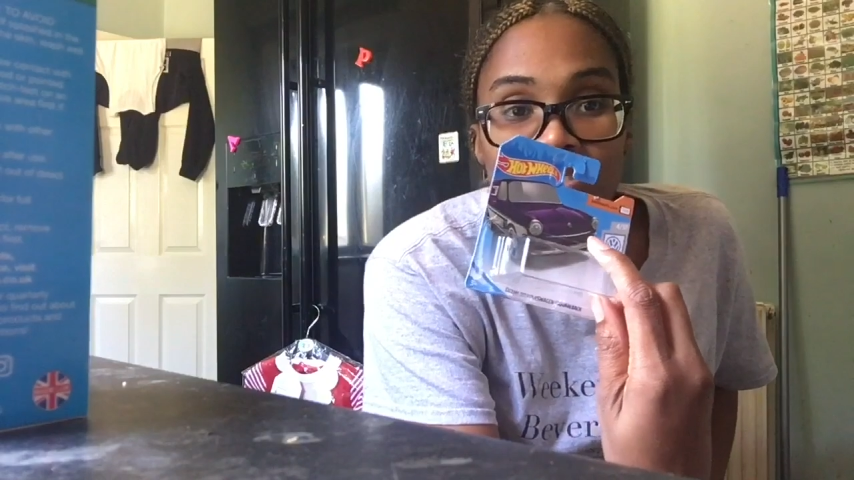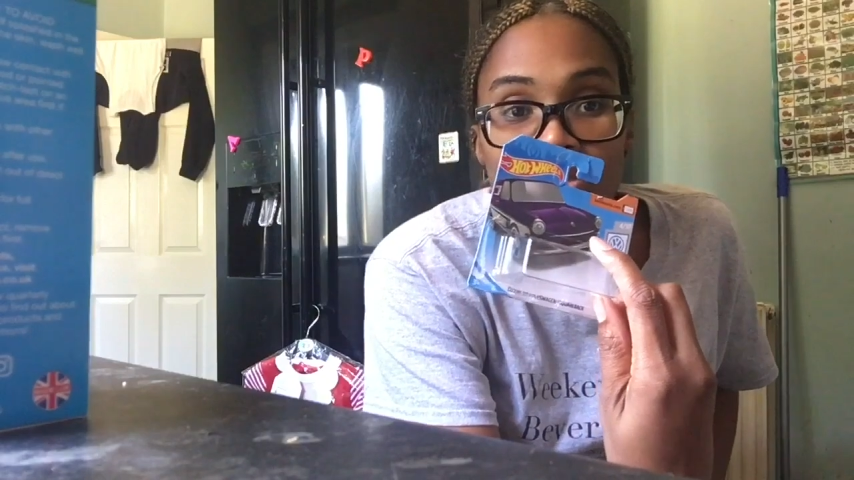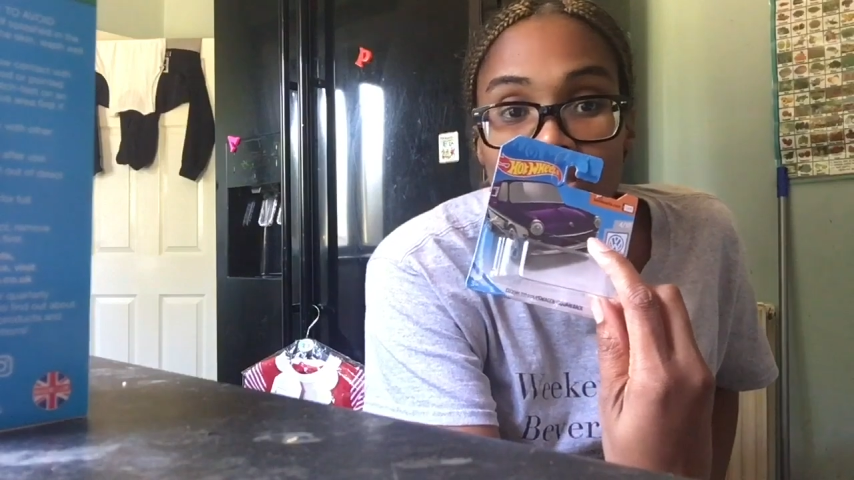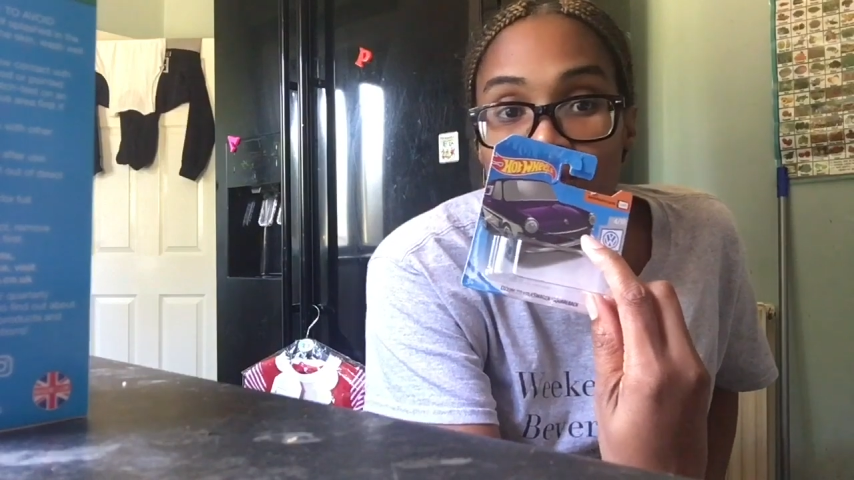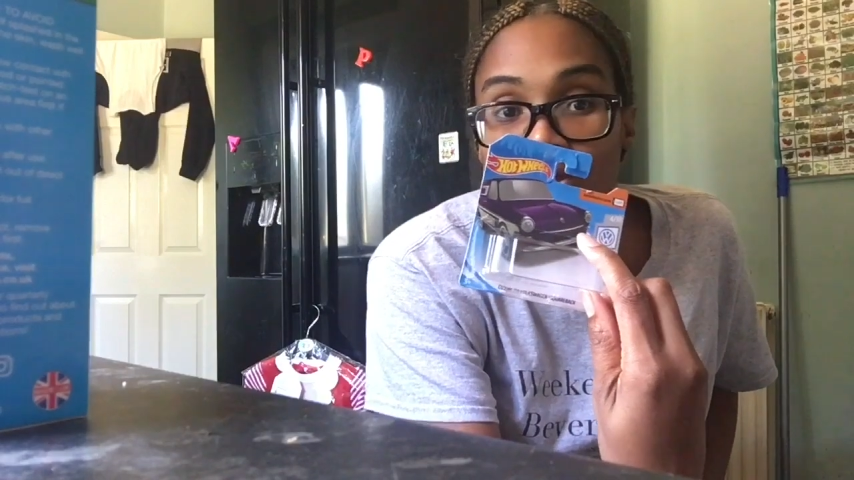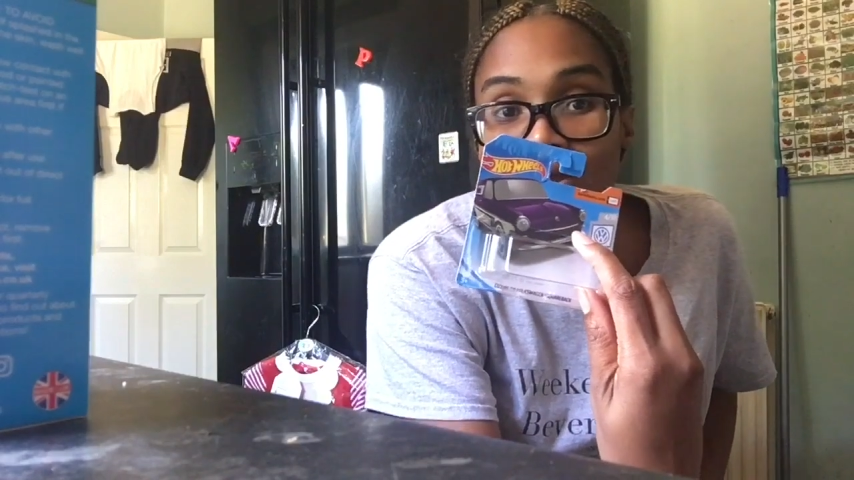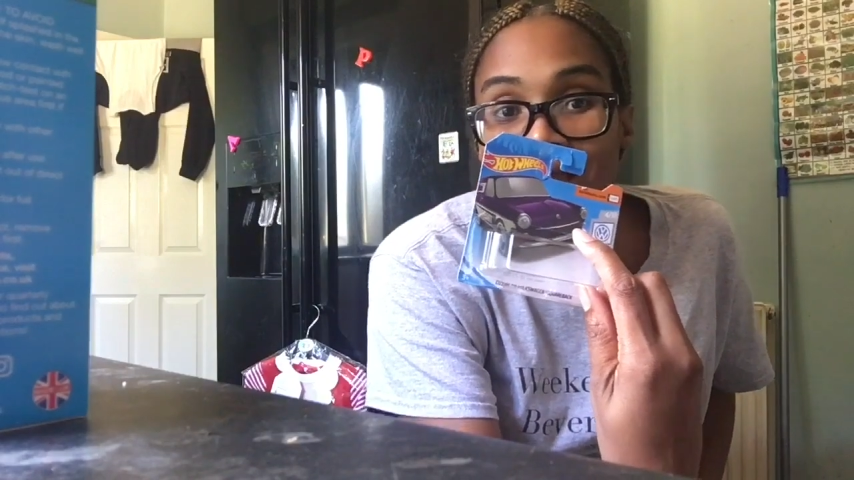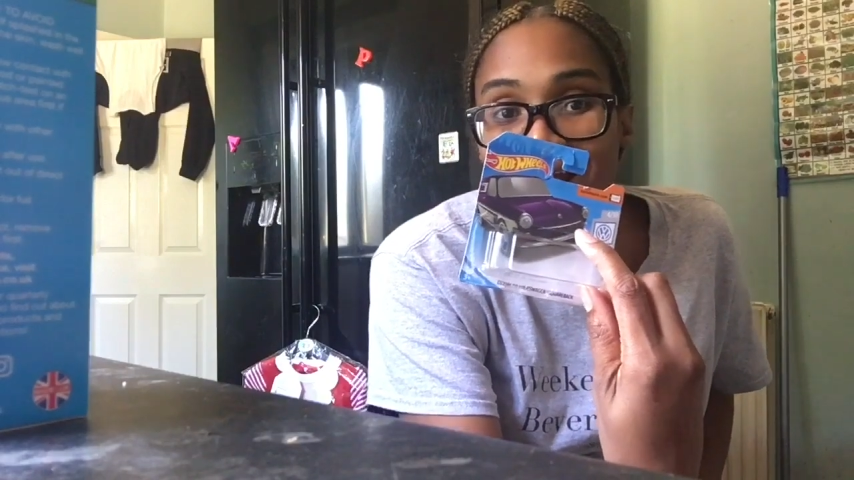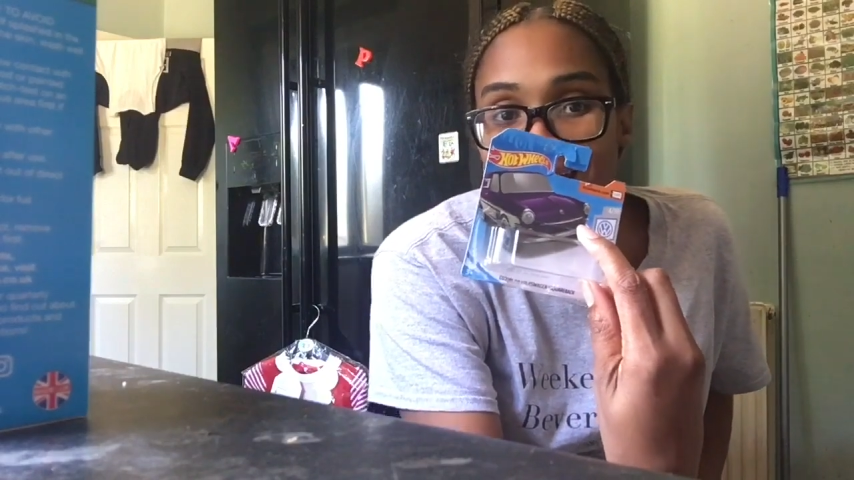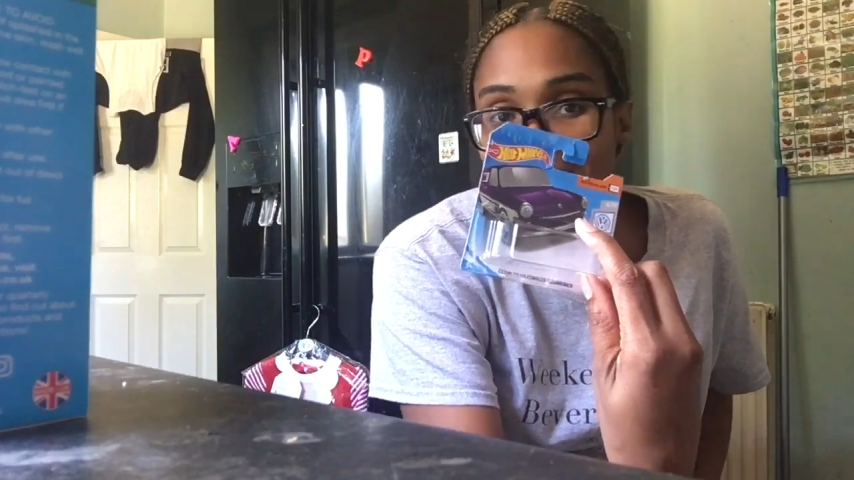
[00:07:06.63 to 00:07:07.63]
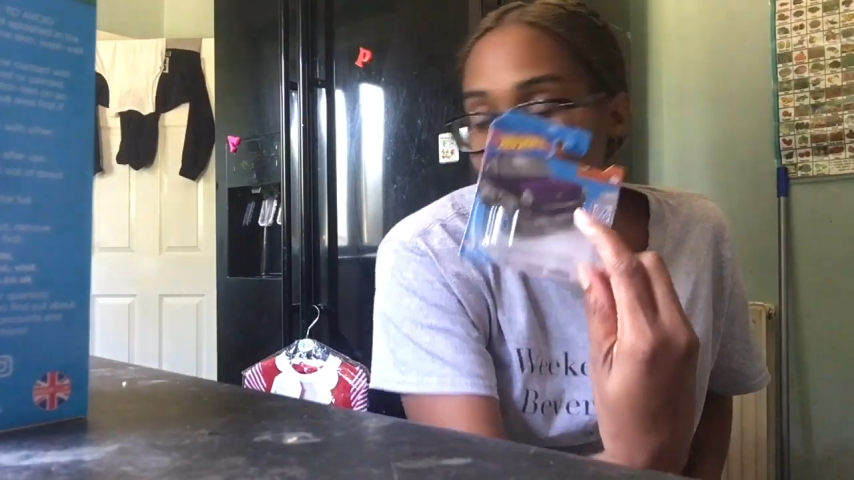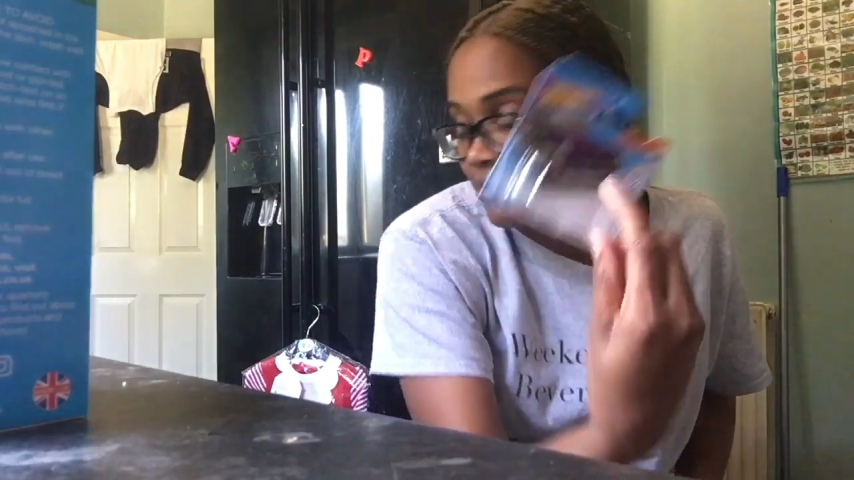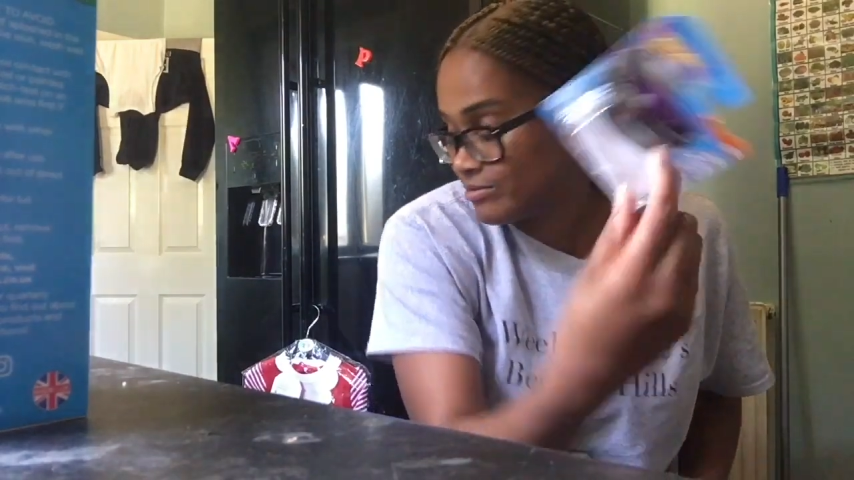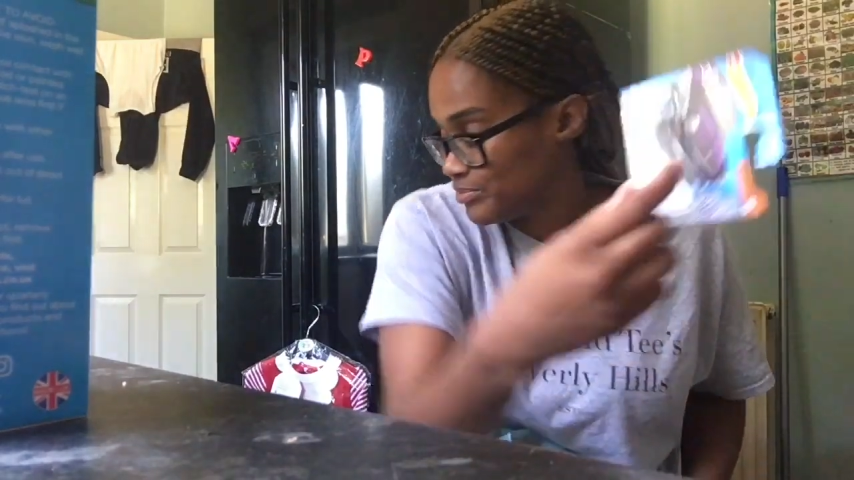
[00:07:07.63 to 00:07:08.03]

so I get a car.